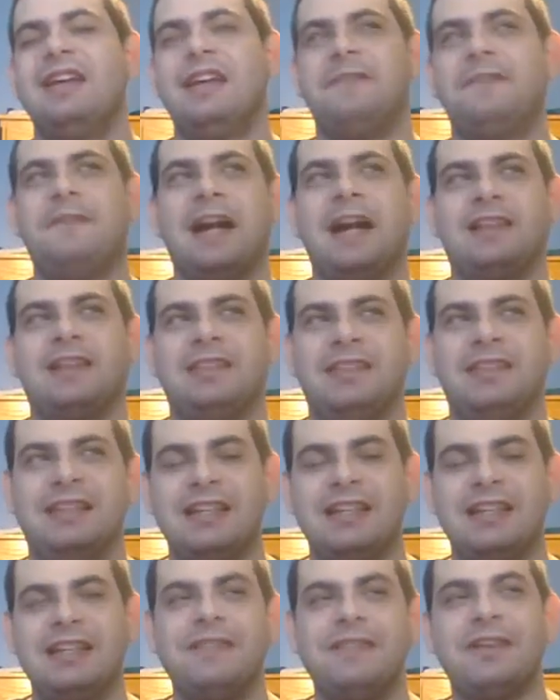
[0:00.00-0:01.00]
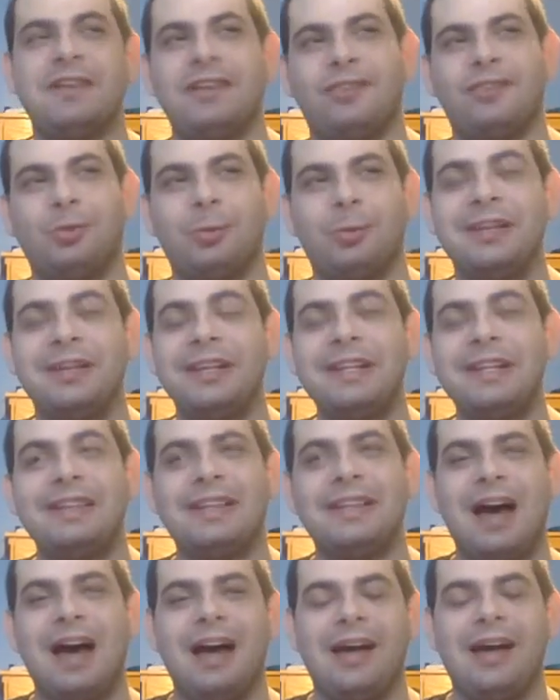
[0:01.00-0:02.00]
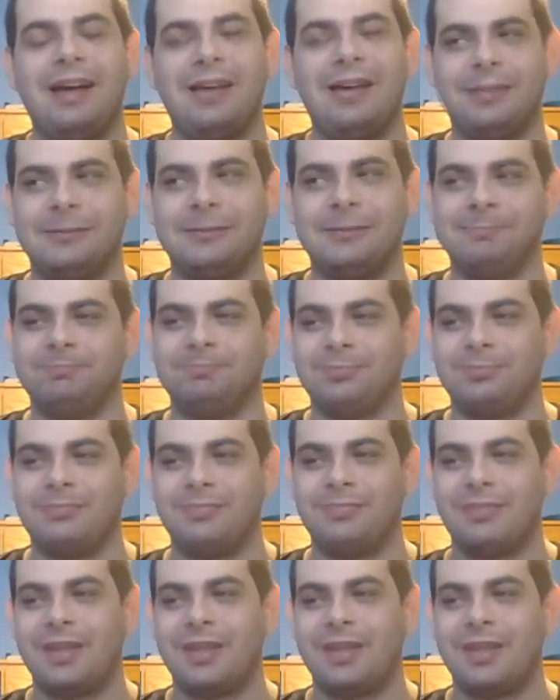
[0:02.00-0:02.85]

In fact, even a story um,